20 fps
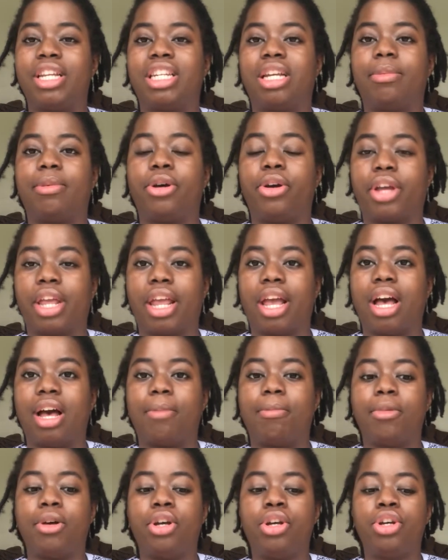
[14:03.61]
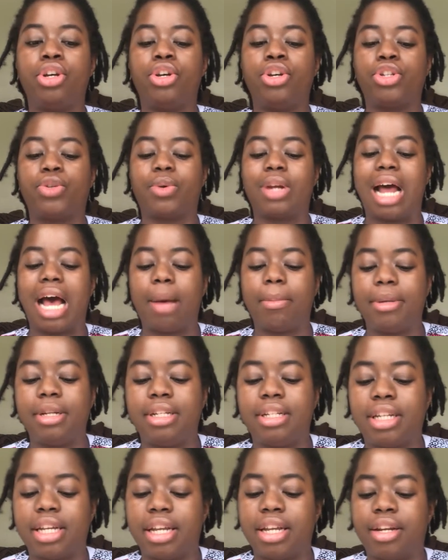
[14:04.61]
end up hooking up. So what
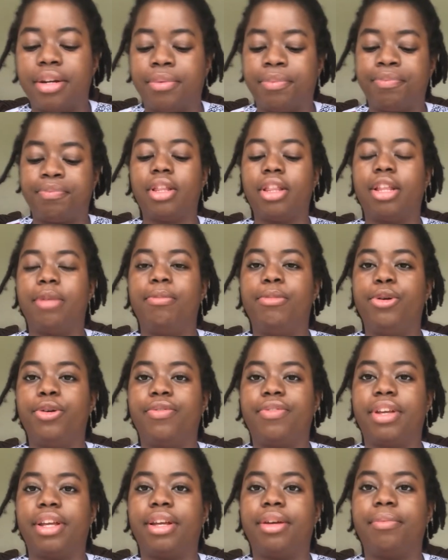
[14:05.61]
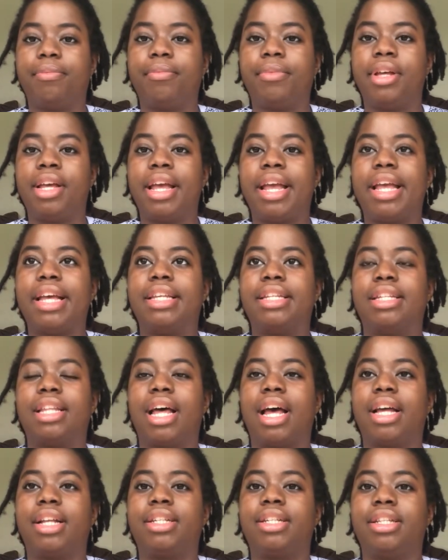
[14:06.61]
happens in the movie is
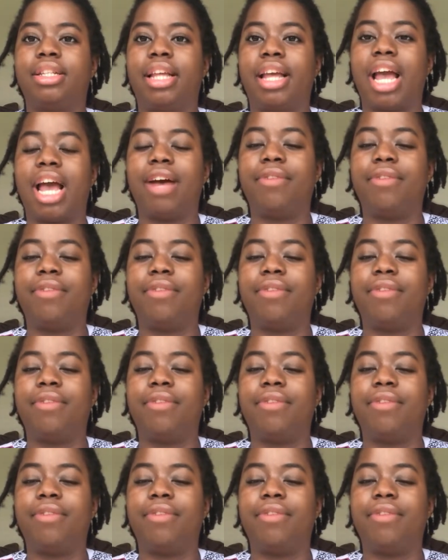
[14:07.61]
that they